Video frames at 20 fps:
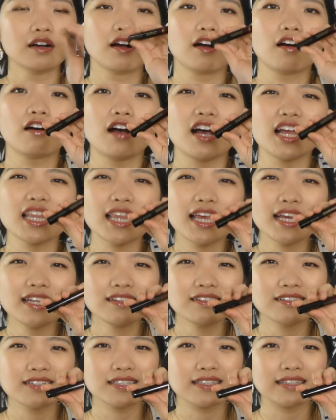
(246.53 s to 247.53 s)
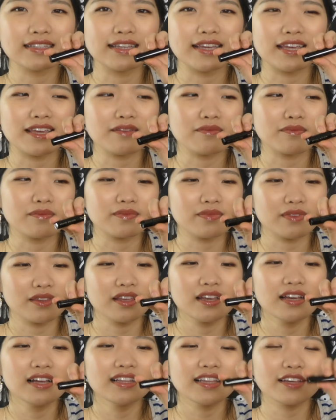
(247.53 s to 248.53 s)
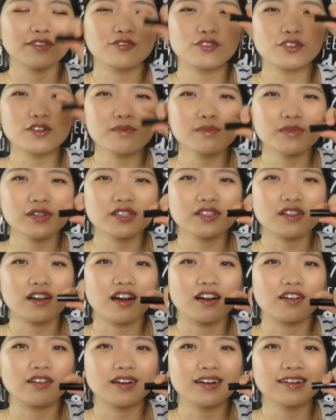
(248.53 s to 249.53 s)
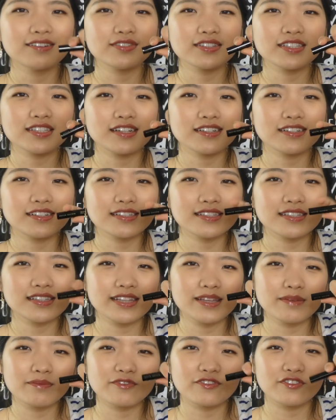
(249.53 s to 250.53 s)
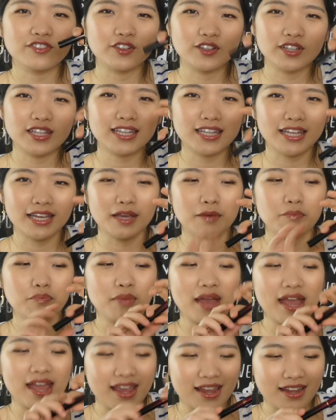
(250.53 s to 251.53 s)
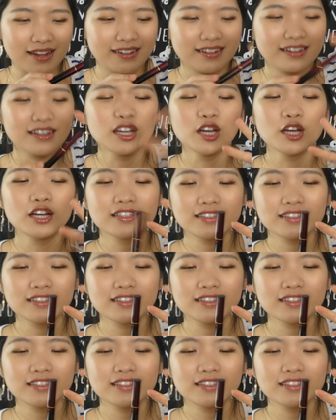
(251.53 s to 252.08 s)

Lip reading: Oh, I like their slim, like for a mascara, for such a slim feeling, like a pen.